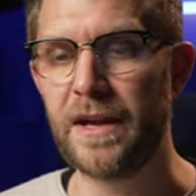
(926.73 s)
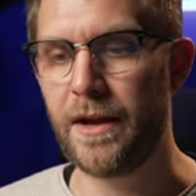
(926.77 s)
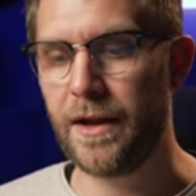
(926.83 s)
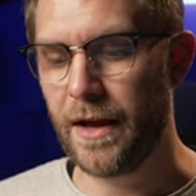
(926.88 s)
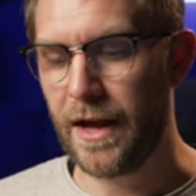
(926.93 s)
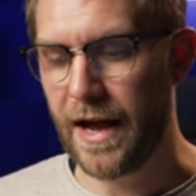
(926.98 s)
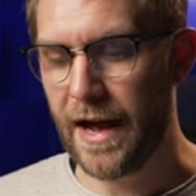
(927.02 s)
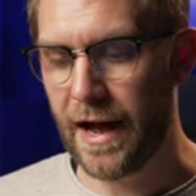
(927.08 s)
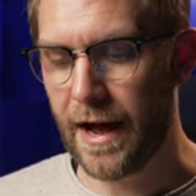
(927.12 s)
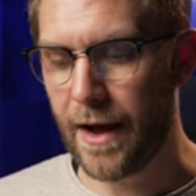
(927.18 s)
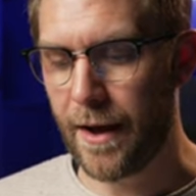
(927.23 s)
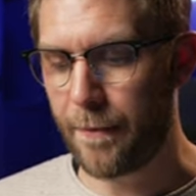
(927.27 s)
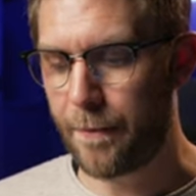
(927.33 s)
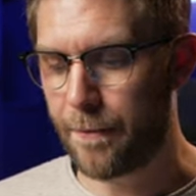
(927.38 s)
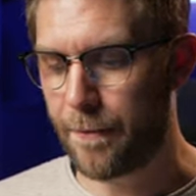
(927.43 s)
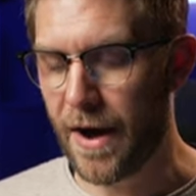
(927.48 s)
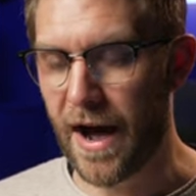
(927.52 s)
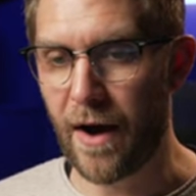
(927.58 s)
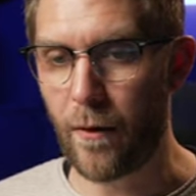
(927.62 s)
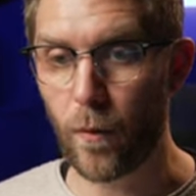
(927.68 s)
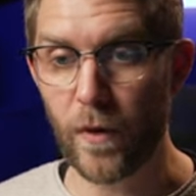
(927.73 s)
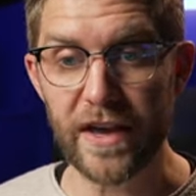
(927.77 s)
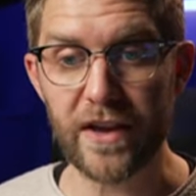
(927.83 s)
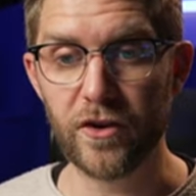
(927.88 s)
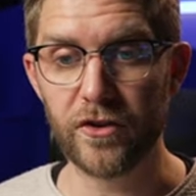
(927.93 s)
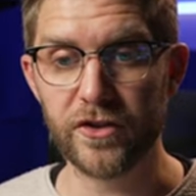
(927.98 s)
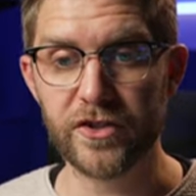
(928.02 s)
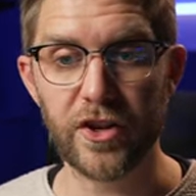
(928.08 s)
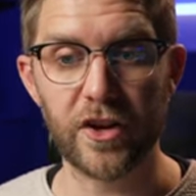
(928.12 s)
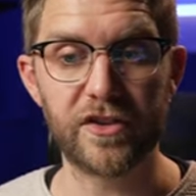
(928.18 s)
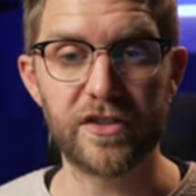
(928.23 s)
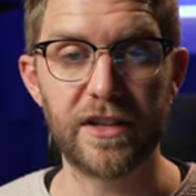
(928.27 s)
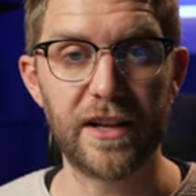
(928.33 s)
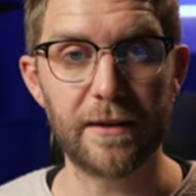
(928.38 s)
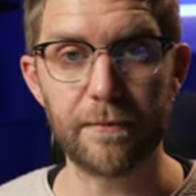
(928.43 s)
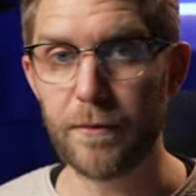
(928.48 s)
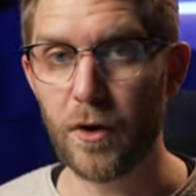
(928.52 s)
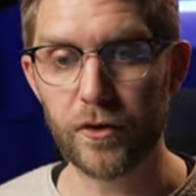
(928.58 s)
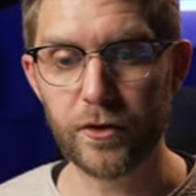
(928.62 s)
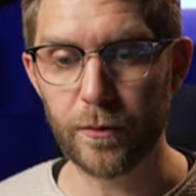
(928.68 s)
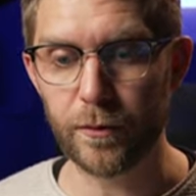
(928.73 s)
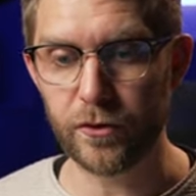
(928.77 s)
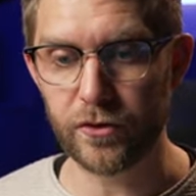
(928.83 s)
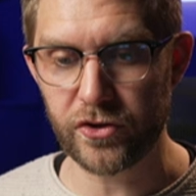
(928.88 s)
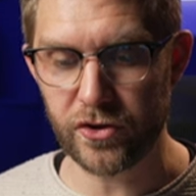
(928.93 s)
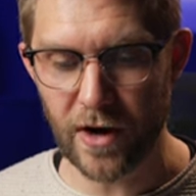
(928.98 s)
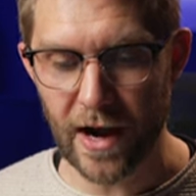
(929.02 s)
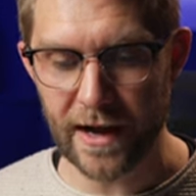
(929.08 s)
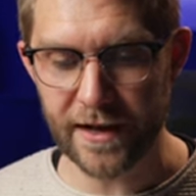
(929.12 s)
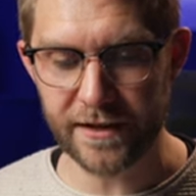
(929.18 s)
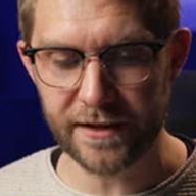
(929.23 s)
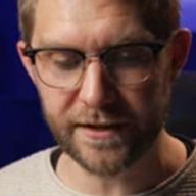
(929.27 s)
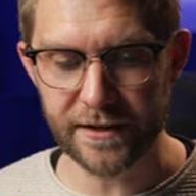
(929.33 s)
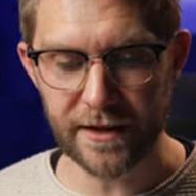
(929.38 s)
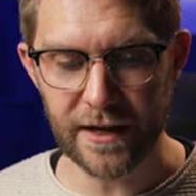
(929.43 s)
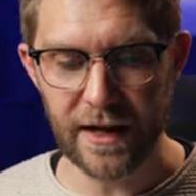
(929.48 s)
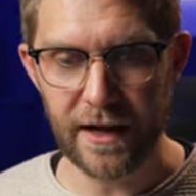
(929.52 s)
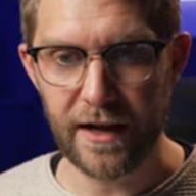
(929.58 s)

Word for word: Uh, but we can also select multiple tracks.